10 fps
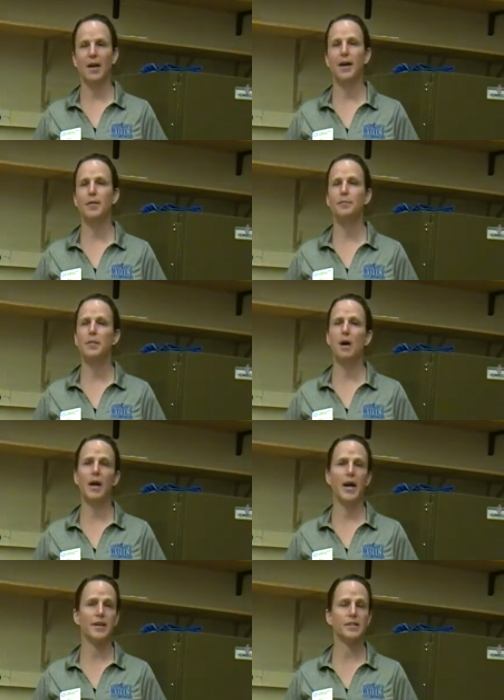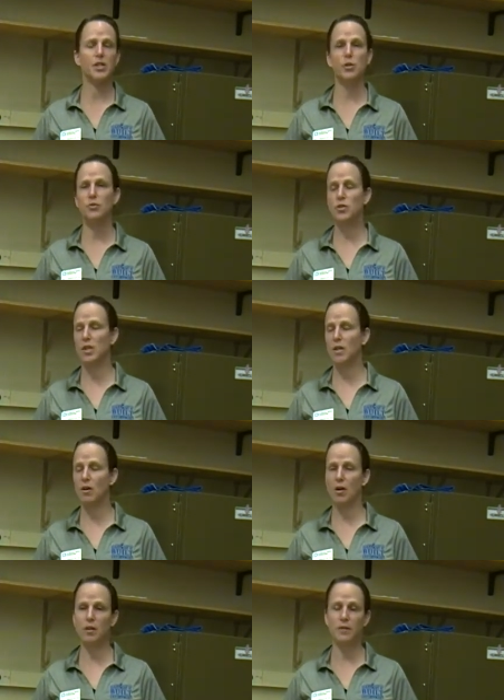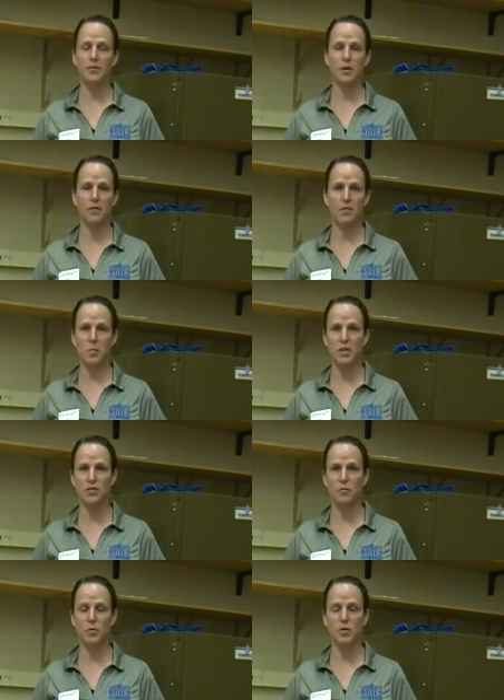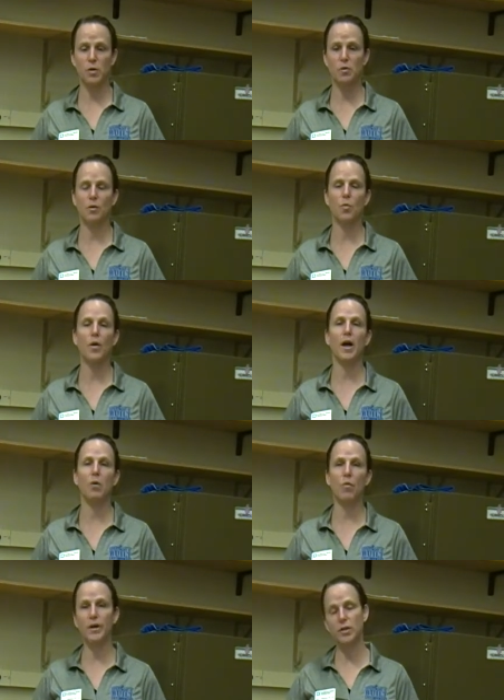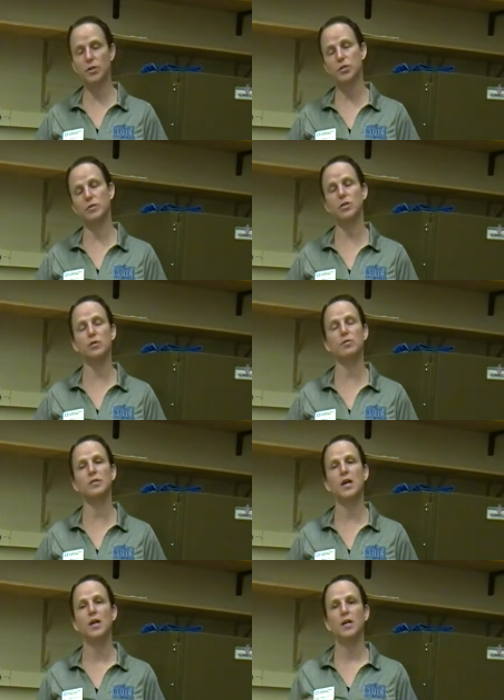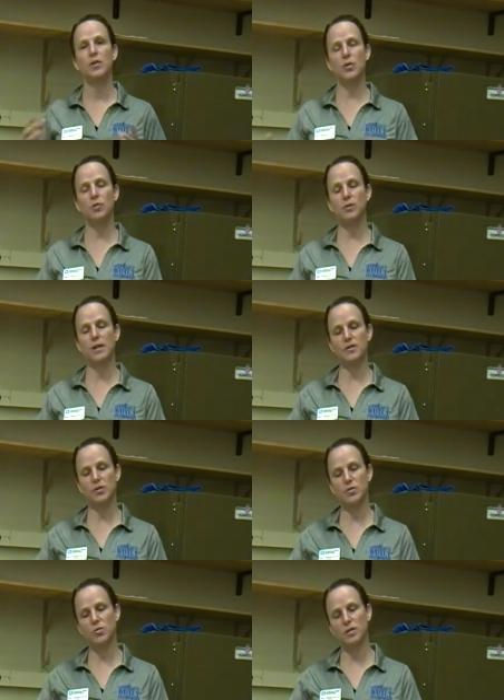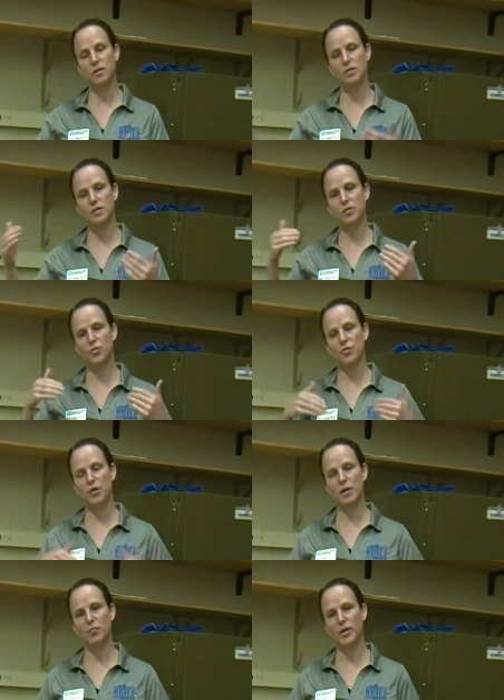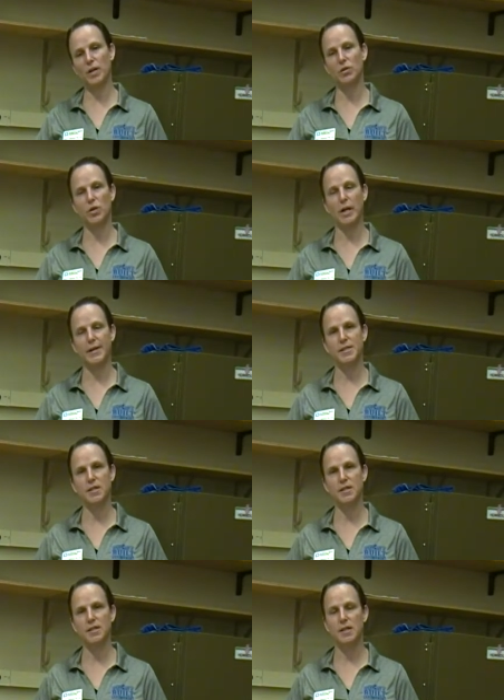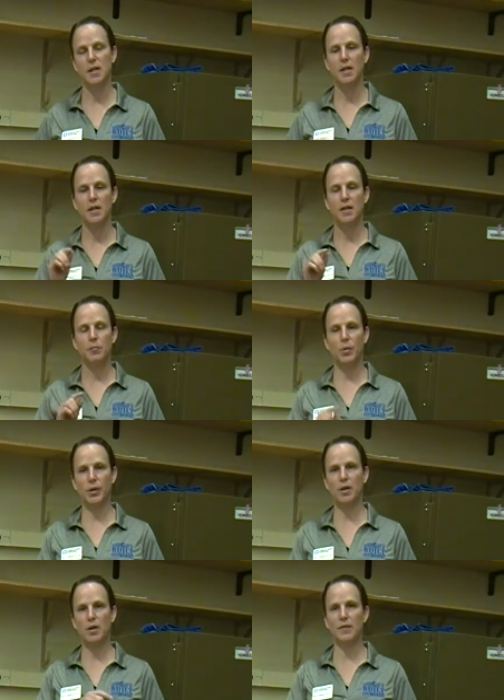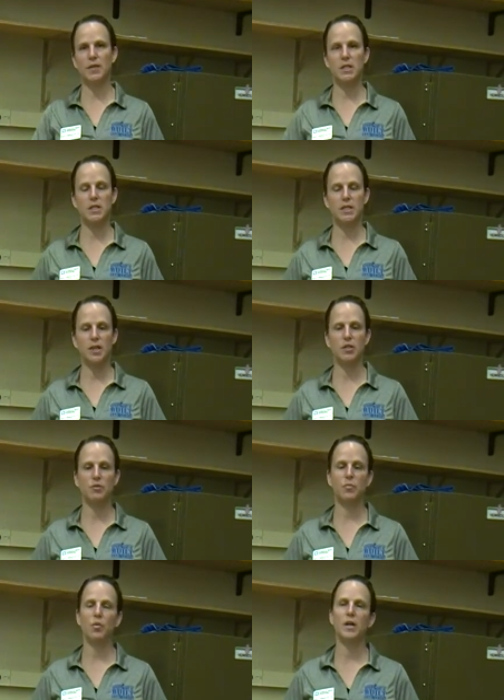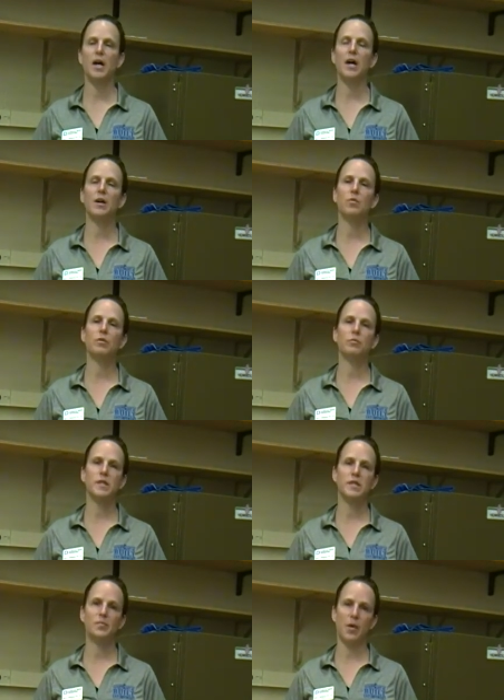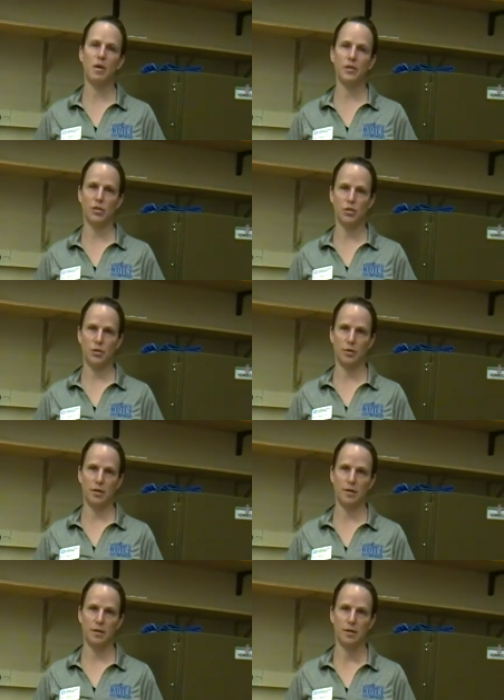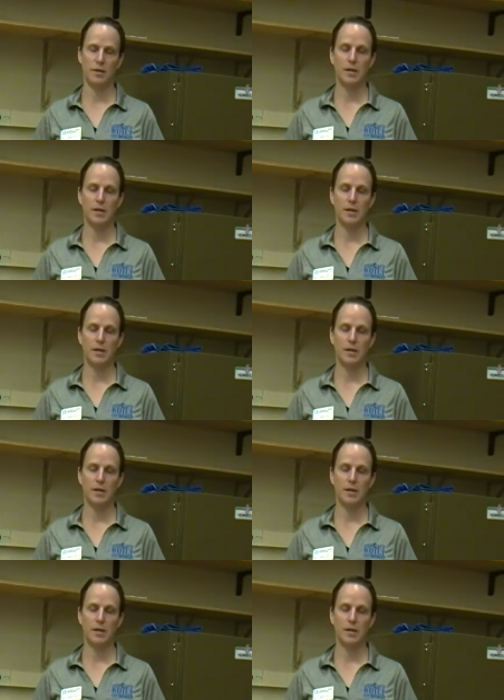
I am not asking you to get all of your information from Google. What I want you to do is use Google as a source to try and bring in good ideas. Put it on the discussion board. I will respond to it.